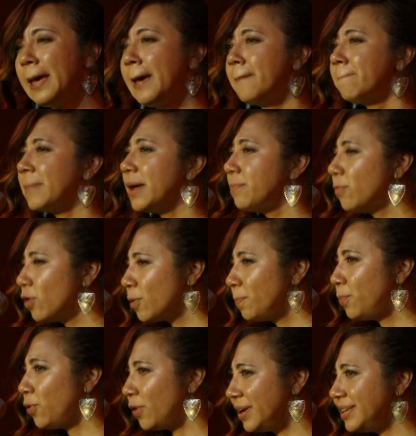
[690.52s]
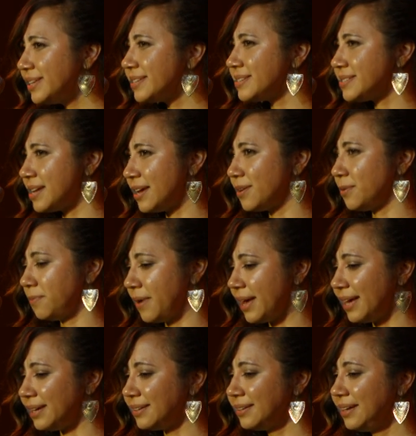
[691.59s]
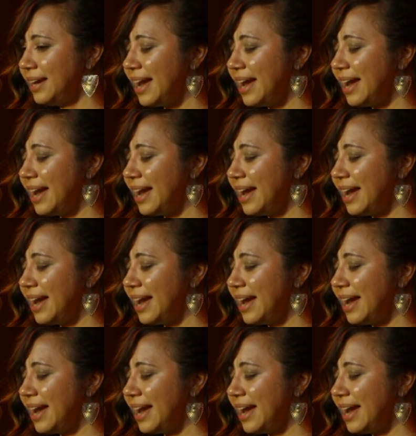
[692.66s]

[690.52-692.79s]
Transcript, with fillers: My more poignant takeaway